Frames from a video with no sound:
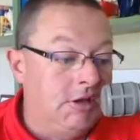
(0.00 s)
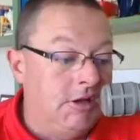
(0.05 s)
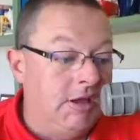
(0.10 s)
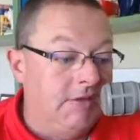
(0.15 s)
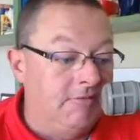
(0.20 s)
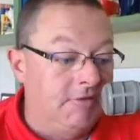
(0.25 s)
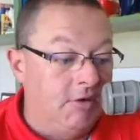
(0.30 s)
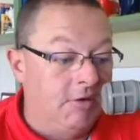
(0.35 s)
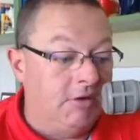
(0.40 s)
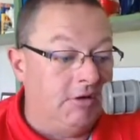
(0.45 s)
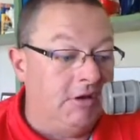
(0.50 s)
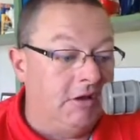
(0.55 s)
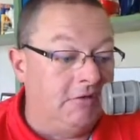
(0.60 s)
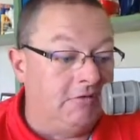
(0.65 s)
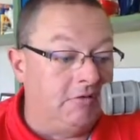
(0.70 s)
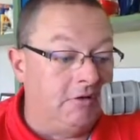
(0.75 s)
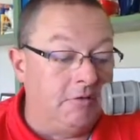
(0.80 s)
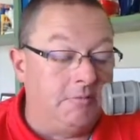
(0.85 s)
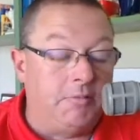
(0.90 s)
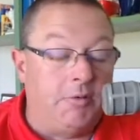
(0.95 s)
Even though it
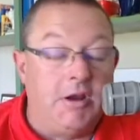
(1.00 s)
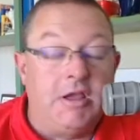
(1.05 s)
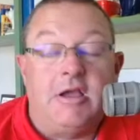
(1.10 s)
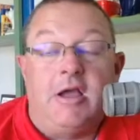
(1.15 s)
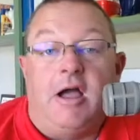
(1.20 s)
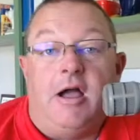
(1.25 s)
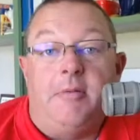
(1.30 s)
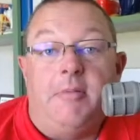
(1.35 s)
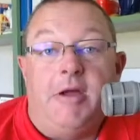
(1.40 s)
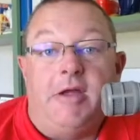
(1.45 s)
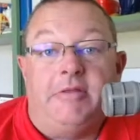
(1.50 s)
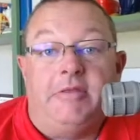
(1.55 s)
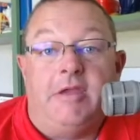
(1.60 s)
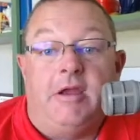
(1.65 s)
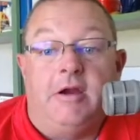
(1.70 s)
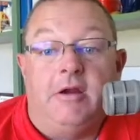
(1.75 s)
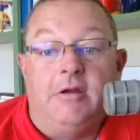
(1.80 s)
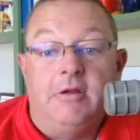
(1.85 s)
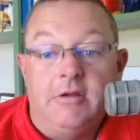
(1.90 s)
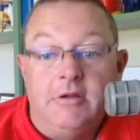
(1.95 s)
does look pretty calm out
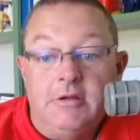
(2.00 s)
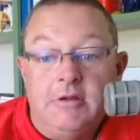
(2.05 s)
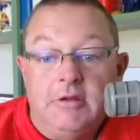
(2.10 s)
there,